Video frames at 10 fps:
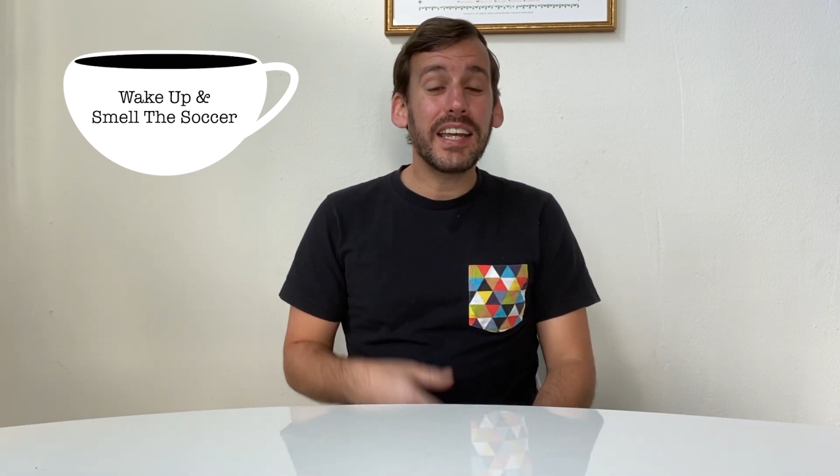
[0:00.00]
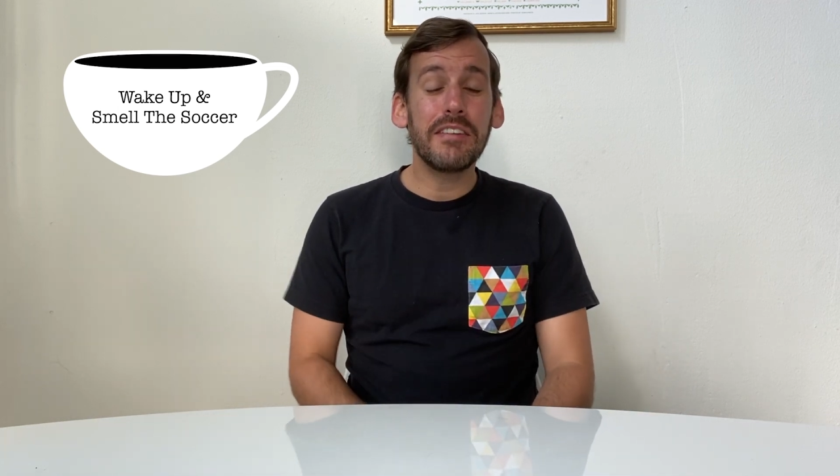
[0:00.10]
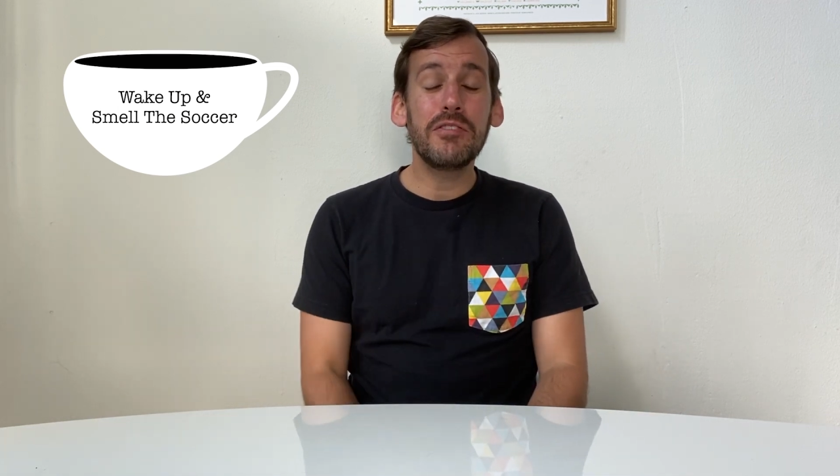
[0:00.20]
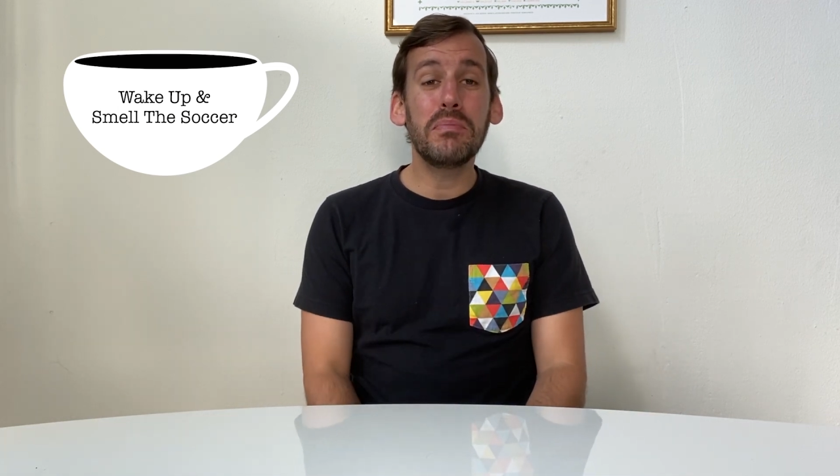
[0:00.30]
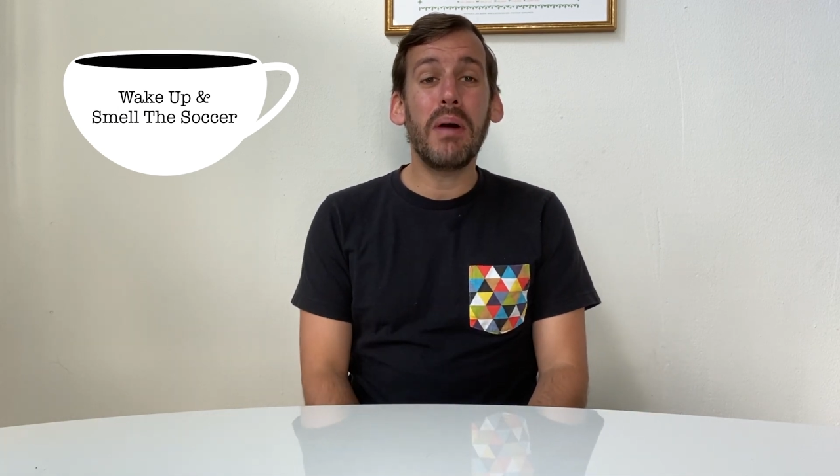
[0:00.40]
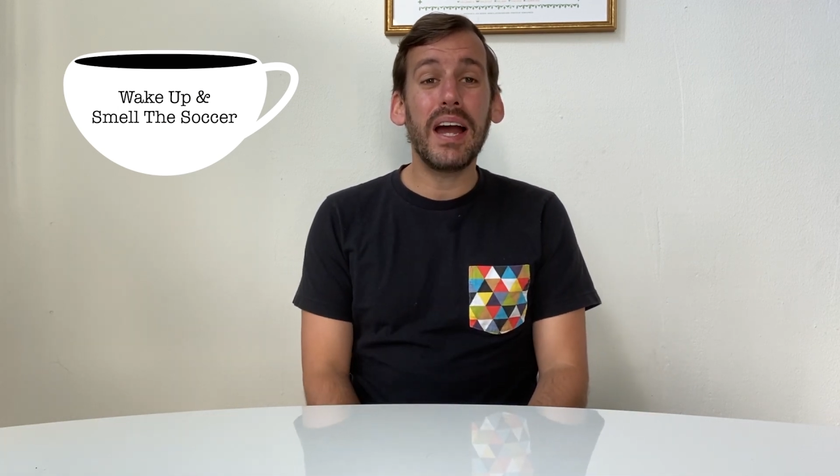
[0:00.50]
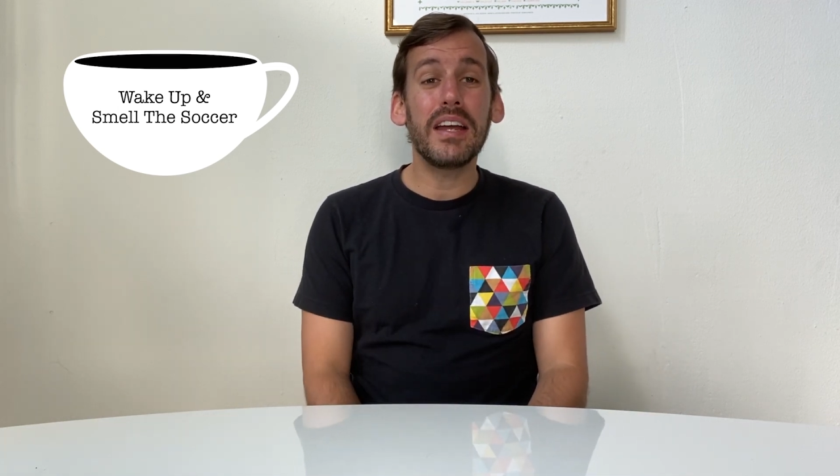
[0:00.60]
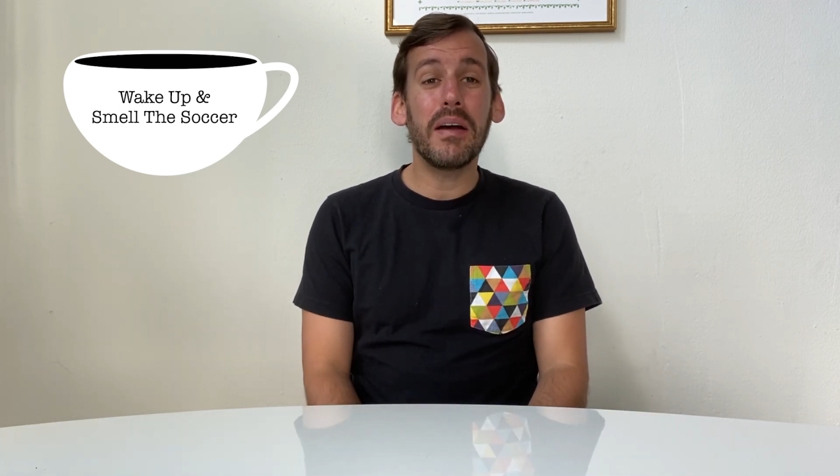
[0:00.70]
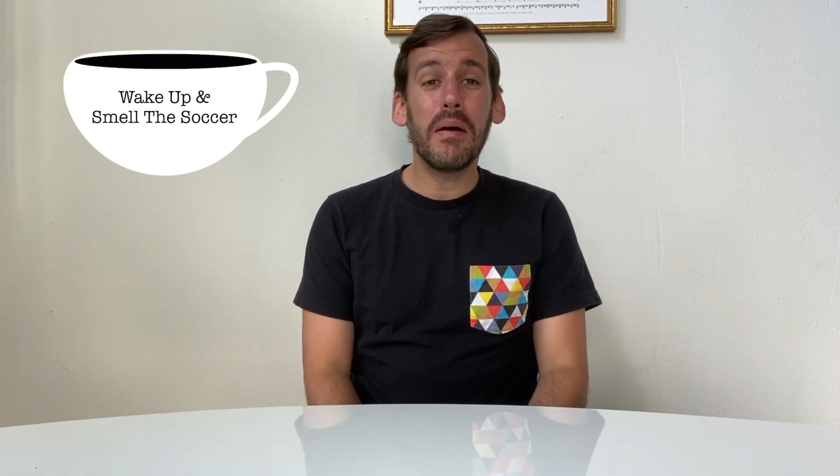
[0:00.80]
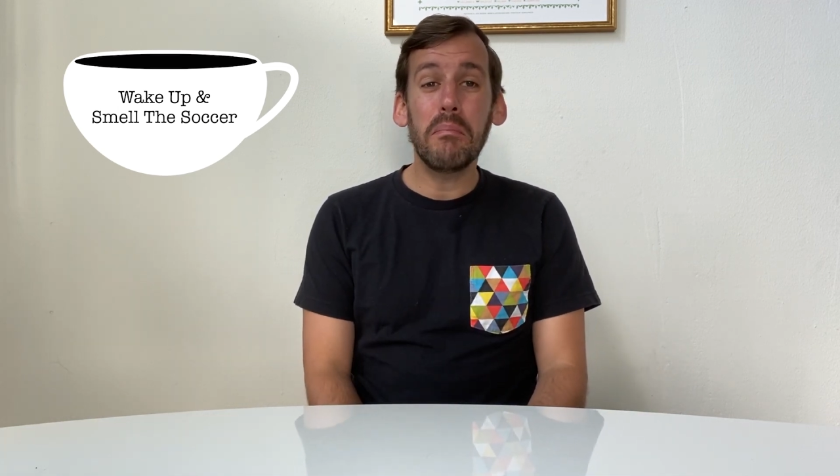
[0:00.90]
give you
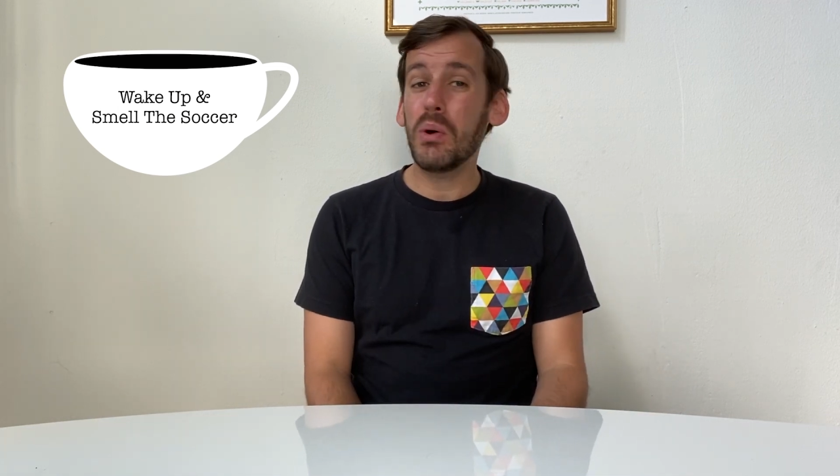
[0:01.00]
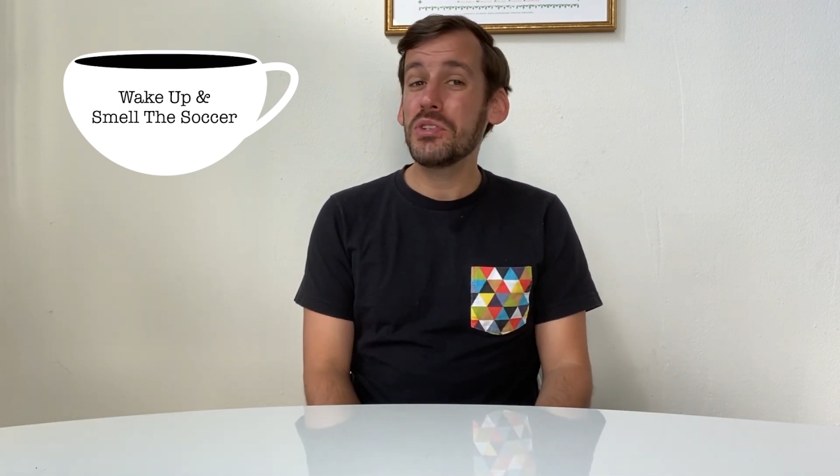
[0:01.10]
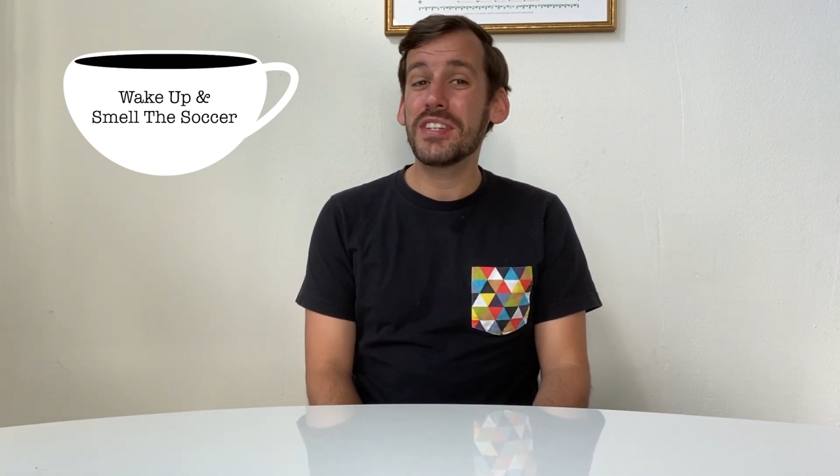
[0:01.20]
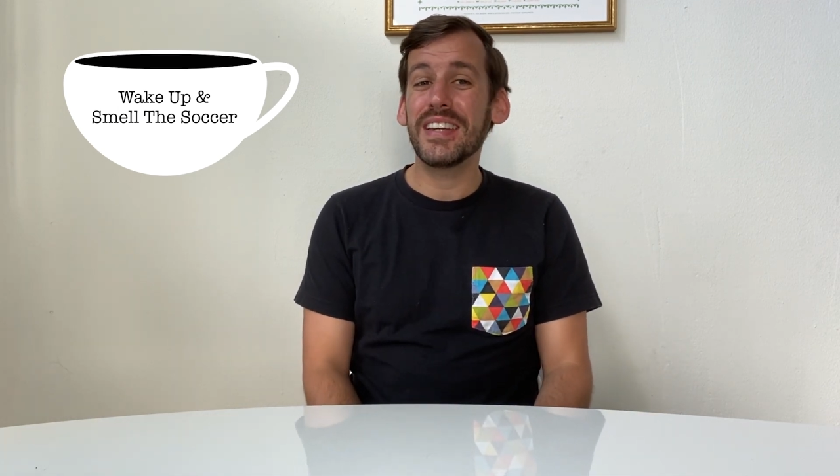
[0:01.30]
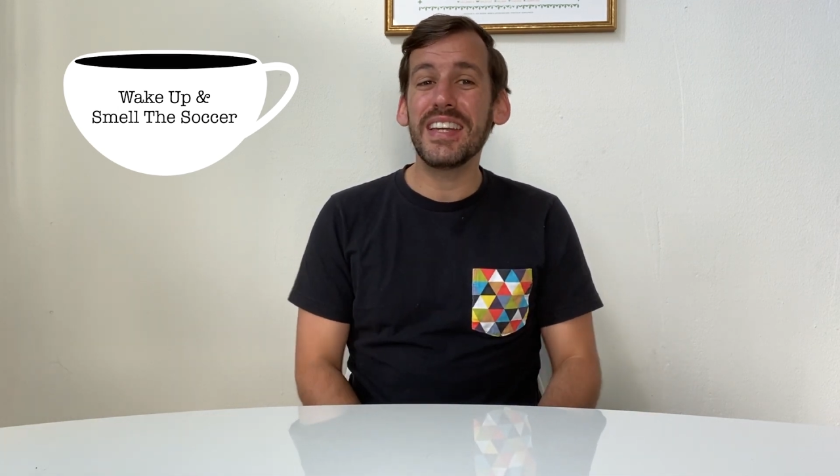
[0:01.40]
my most